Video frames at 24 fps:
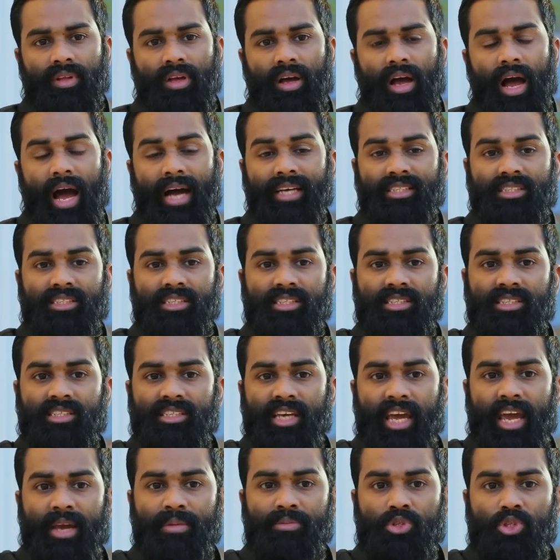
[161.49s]
Has the
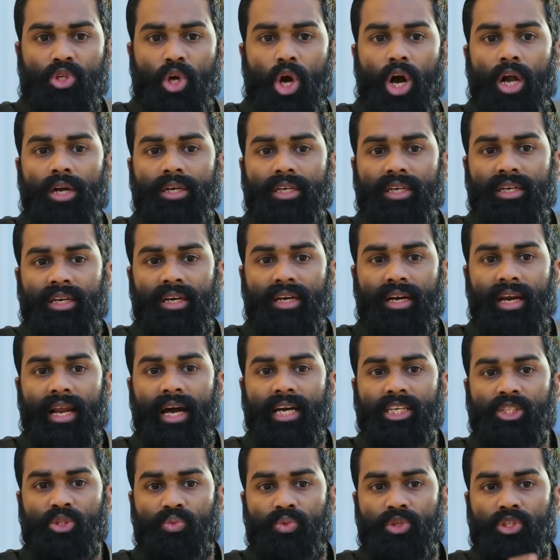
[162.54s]
same salt in a
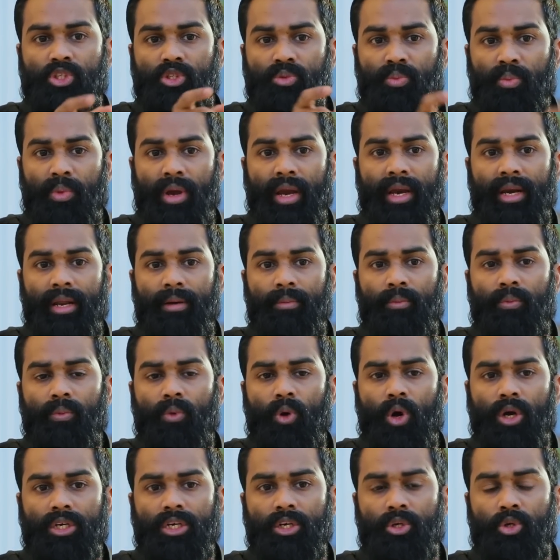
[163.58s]
glass which made a
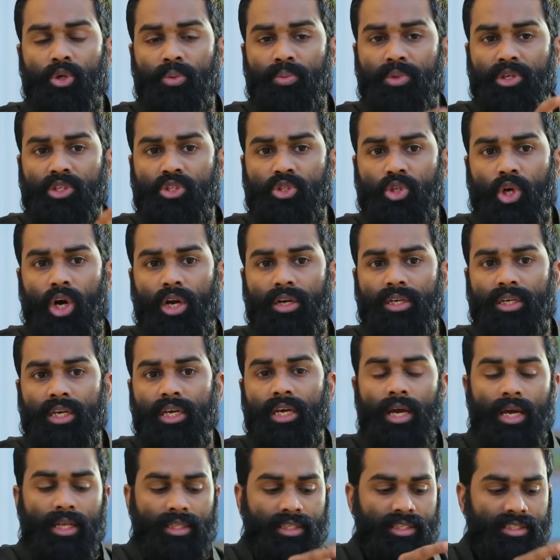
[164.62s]
water to be
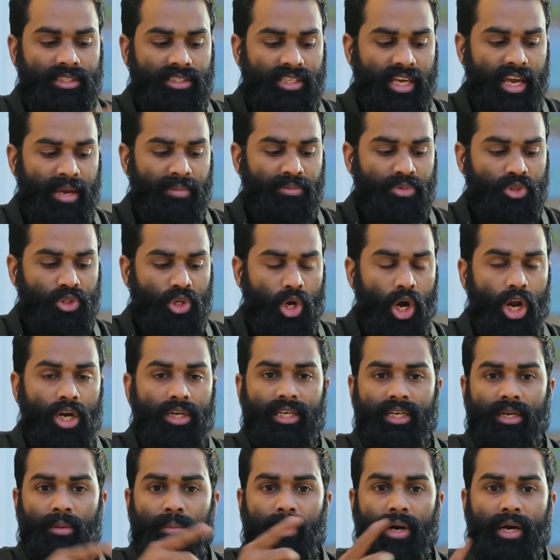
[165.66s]
salty, the same salt
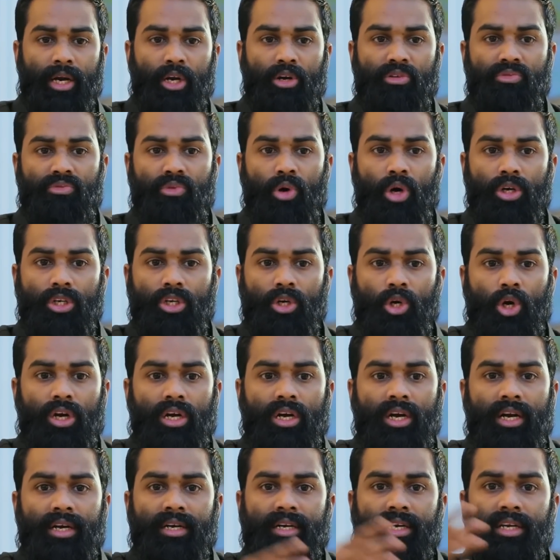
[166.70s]
in a bucket of water or a
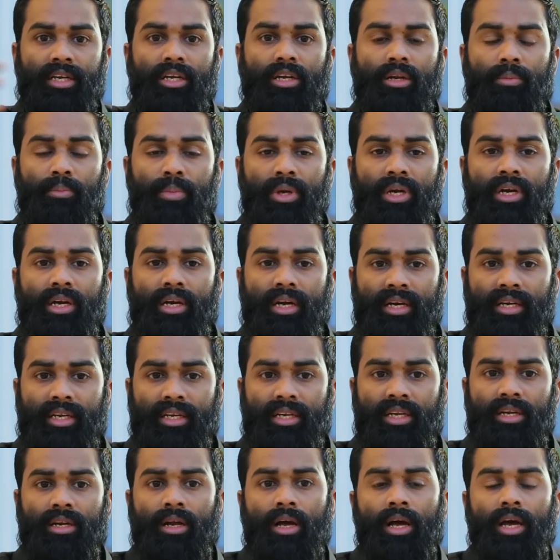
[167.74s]
container, a bigger
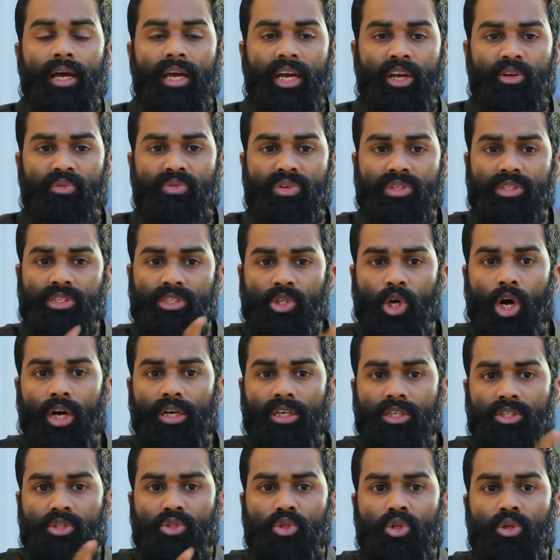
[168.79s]
container in which the salt
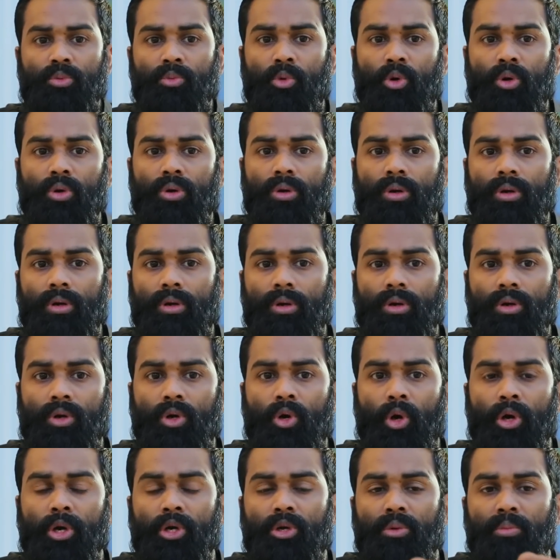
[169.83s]
is no more
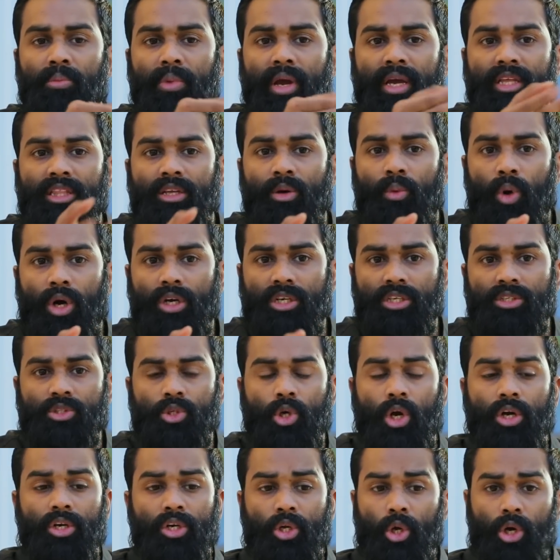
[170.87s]
going to make the water
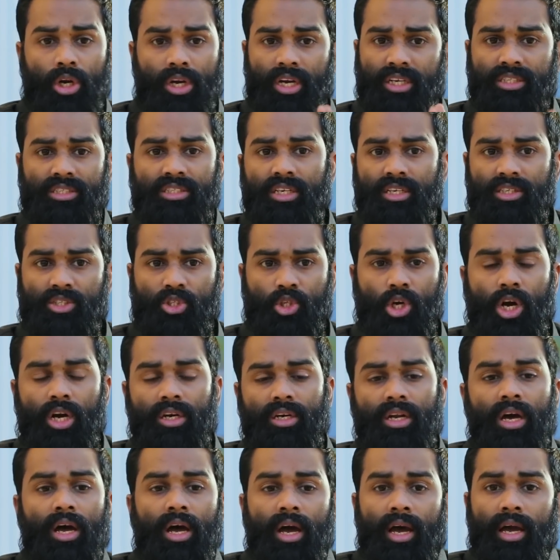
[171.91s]
salty, or consider salt
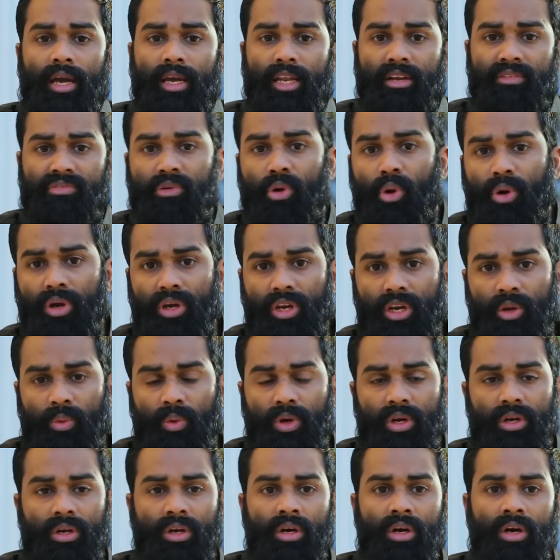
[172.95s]
in a flowing
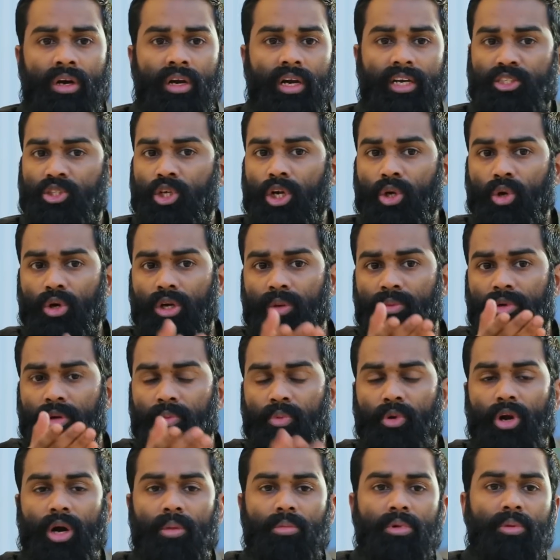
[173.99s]
river. It's not going to be a
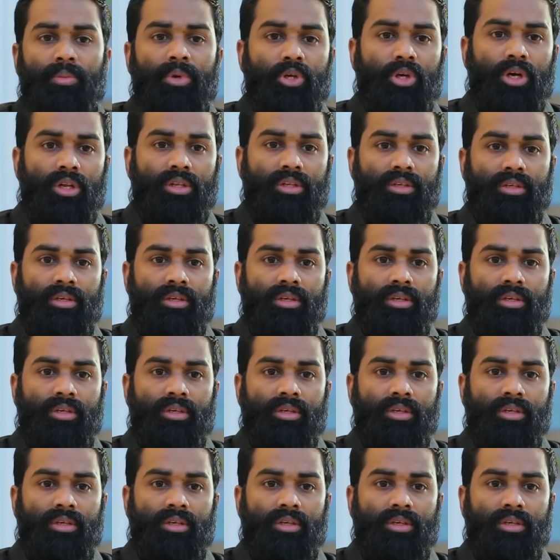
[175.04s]
problem at all.